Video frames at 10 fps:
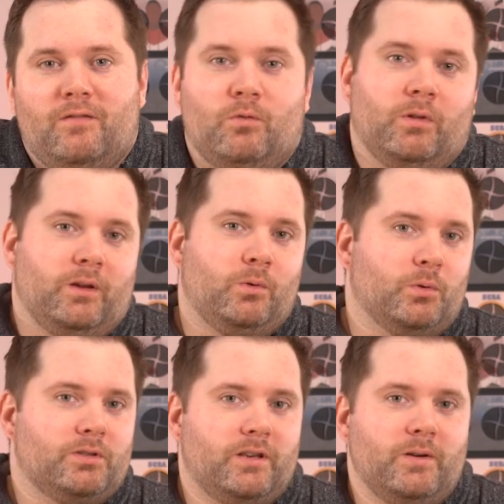of a really
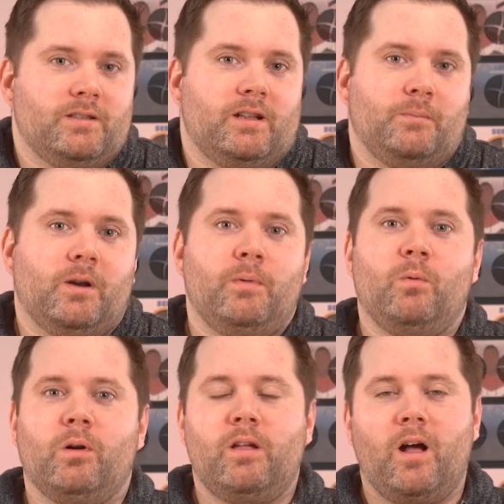cool series that I'm going to be
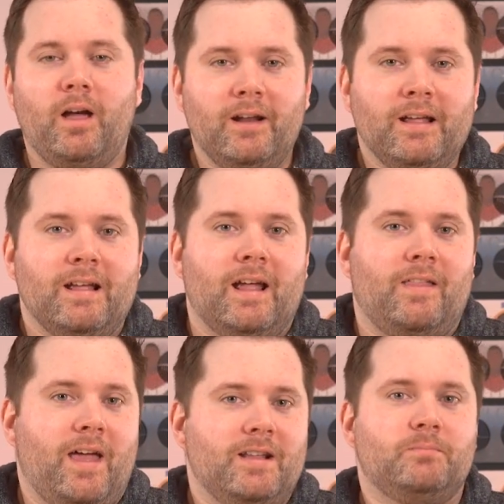working on, and
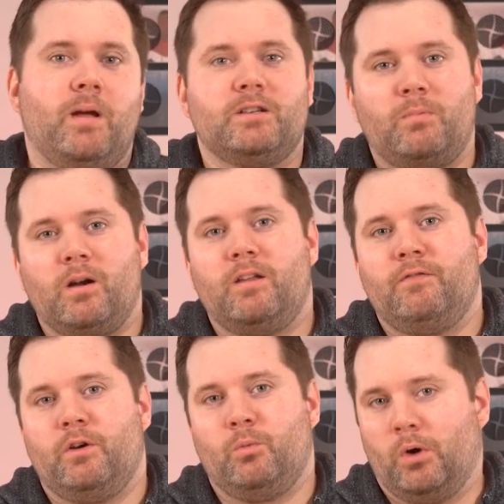that is benchmarking
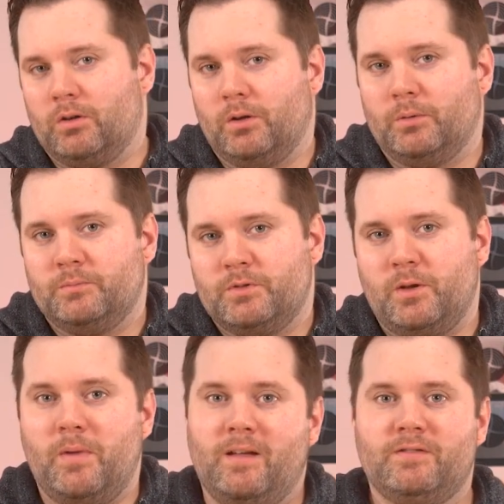for your workload. So
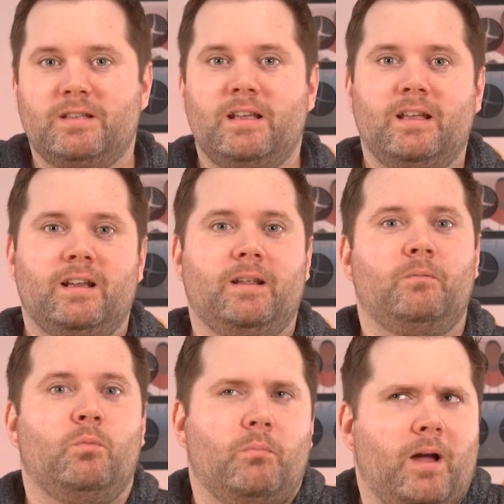you may have seen
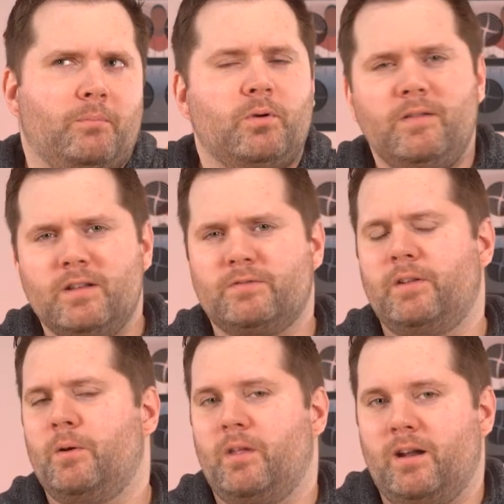in my previous
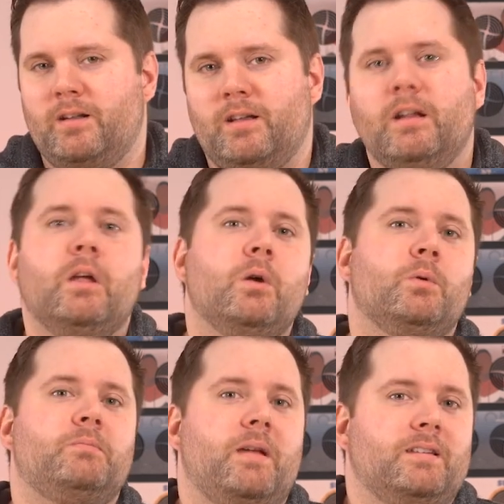video that I did
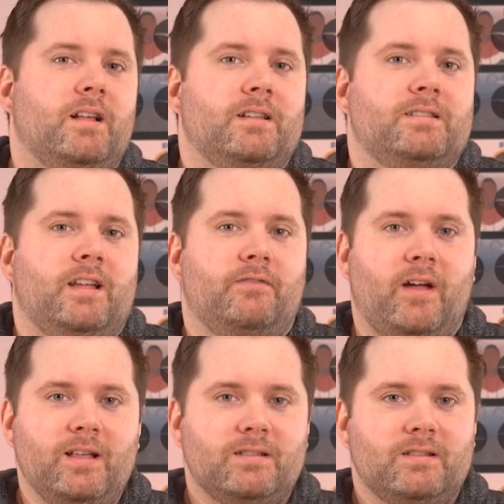was based on
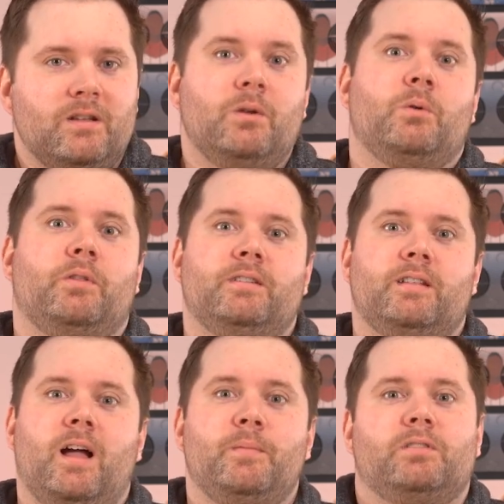ZFS. This
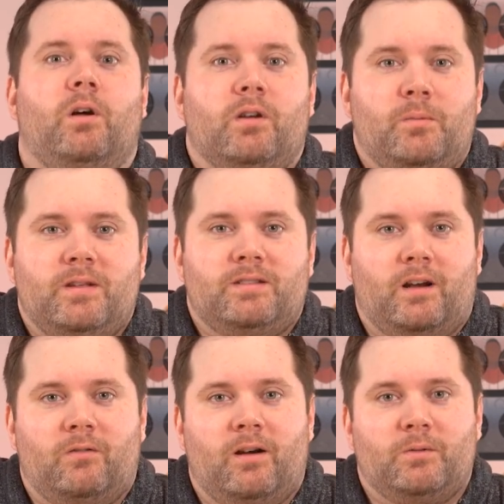time it's all going to be
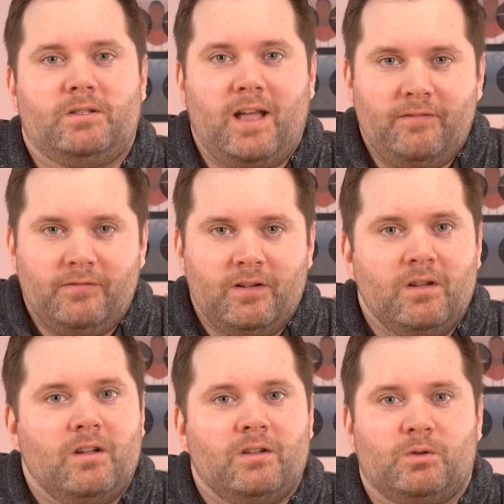centered around Ceph.
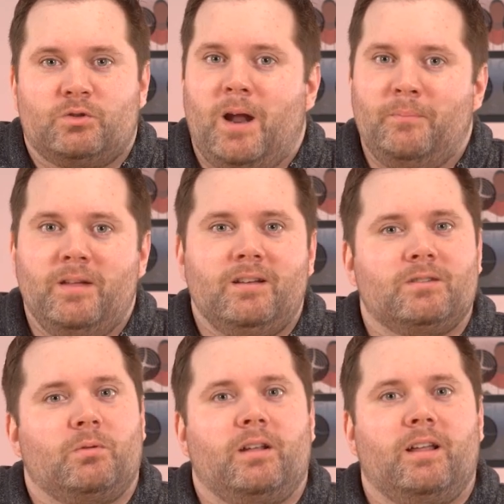So strap in
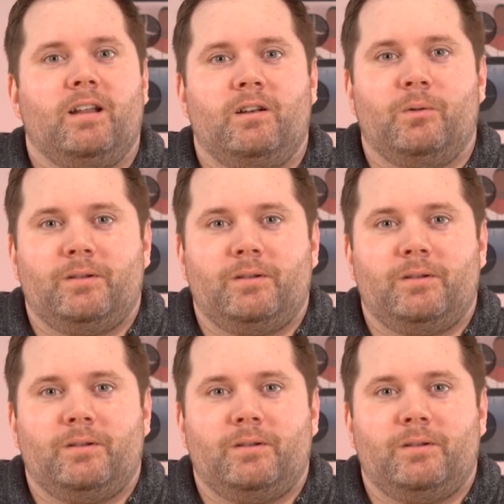because we're going to get into